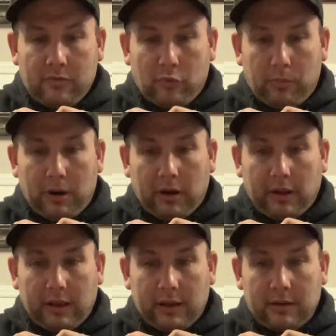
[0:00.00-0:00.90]
we were bugging
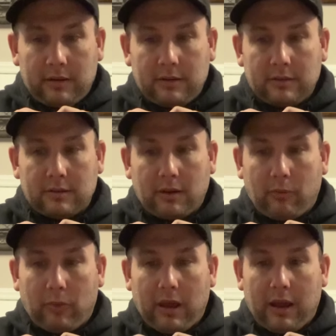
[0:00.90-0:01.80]
in and
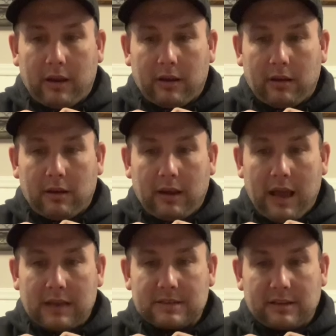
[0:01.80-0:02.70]
we had uh, an
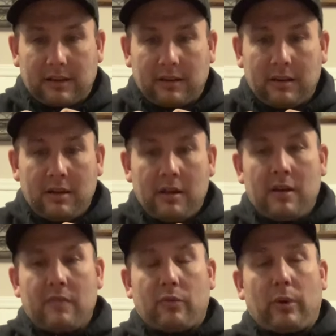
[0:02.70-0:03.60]
accident,
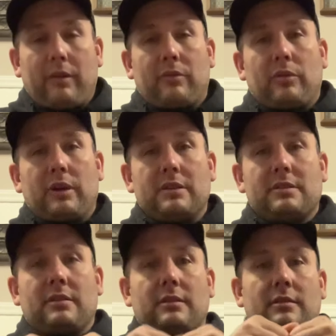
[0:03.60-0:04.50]
for whatever
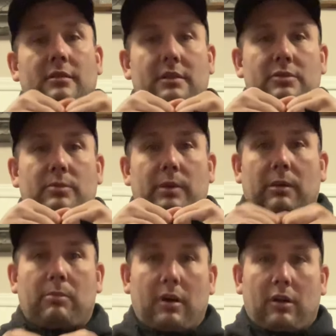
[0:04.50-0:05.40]
reason, this would be a,
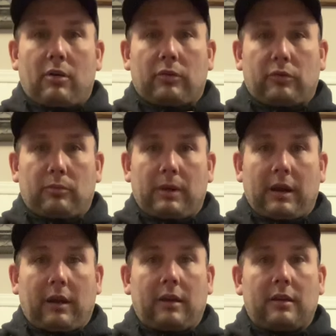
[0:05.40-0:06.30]
a go-to
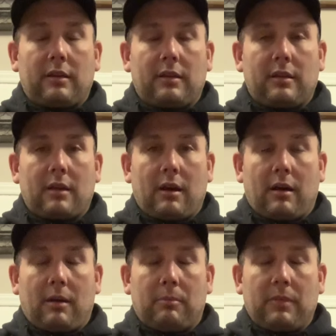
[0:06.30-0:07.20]
bag.
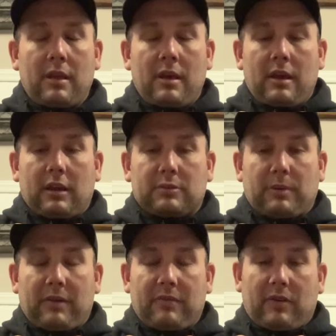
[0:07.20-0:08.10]
Um, it's
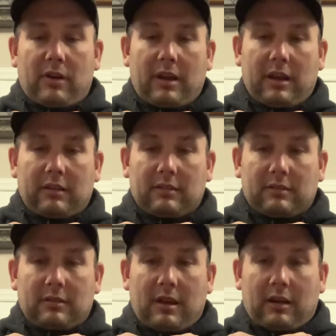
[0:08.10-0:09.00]
by far not,
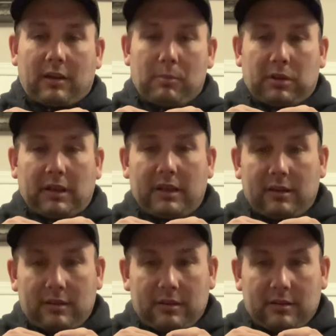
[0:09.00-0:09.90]
not complete,
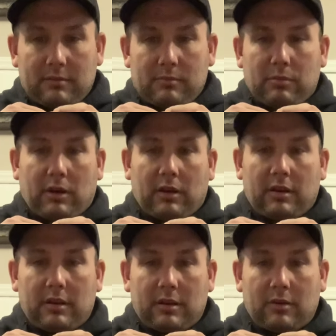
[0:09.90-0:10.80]
but
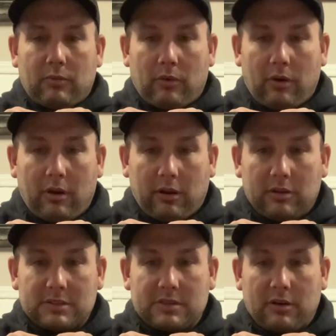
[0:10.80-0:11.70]
we're on a
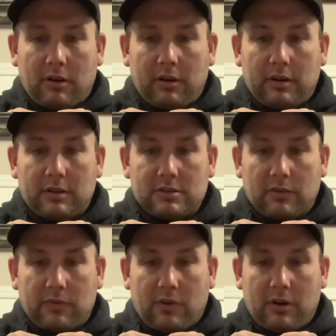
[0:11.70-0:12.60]
good start so
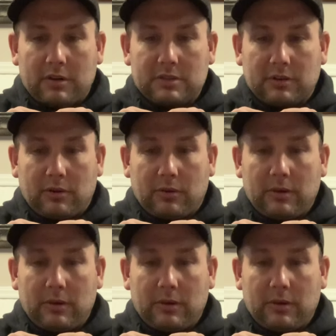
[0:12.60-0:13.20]
far, so